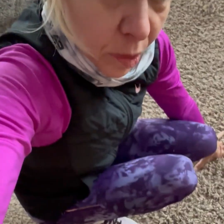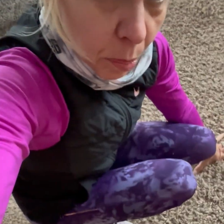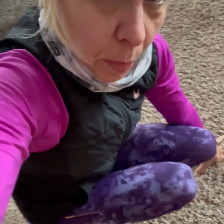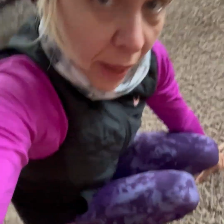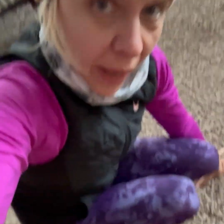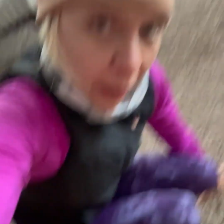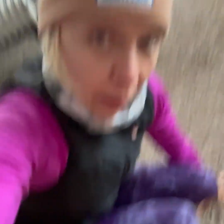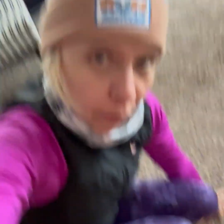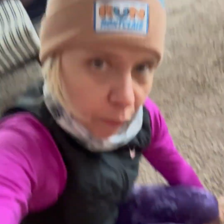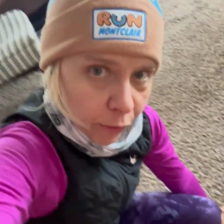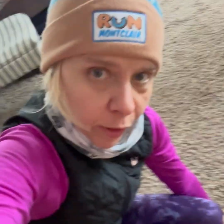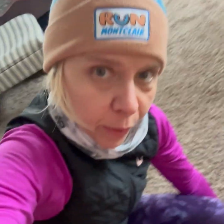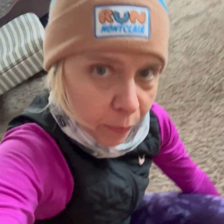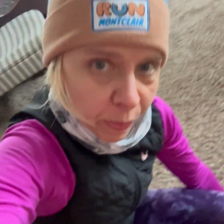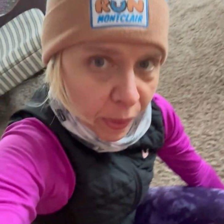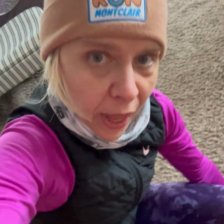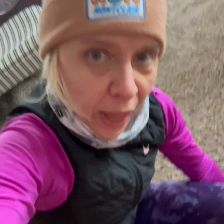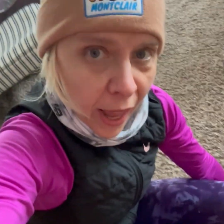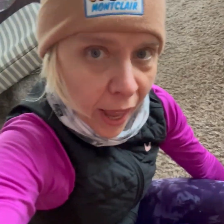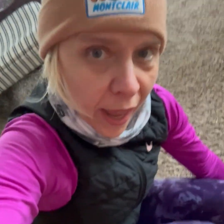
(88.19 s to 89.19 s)
my outfit.
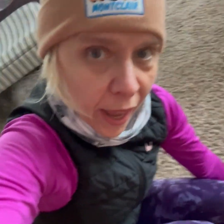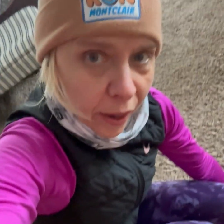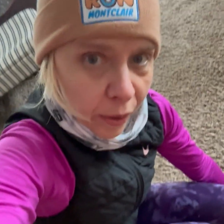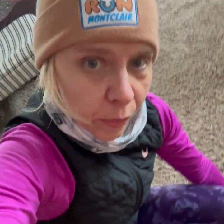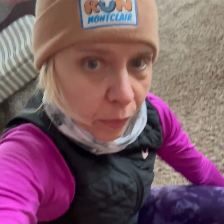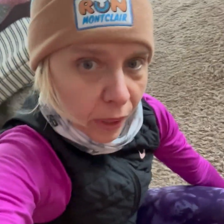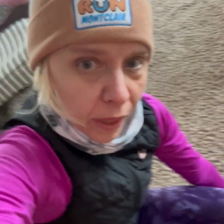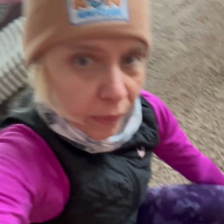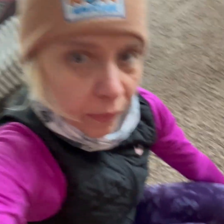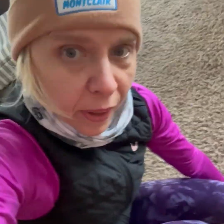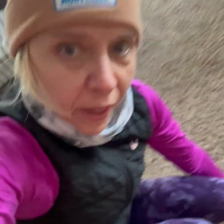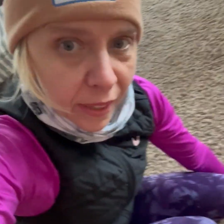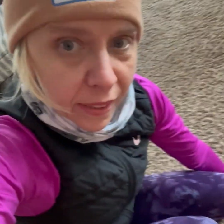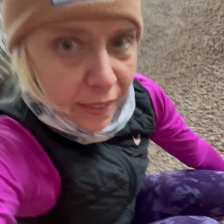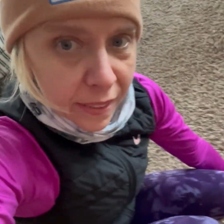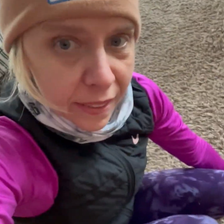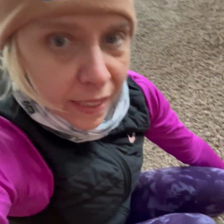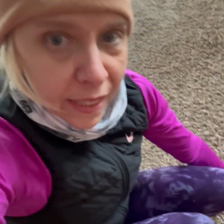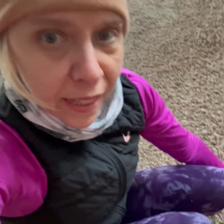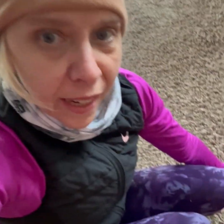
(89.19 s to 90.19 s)
All right, I'll
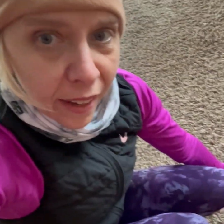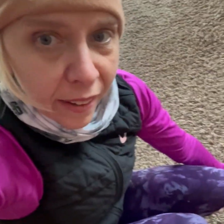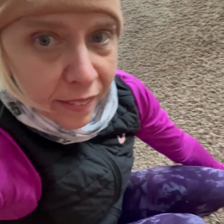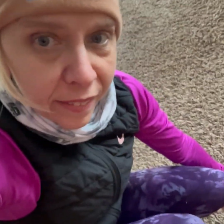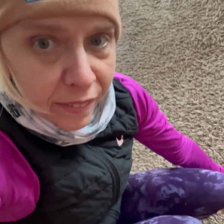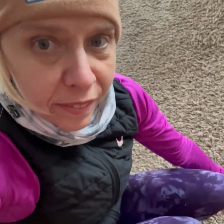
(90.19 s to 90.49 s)
see you on the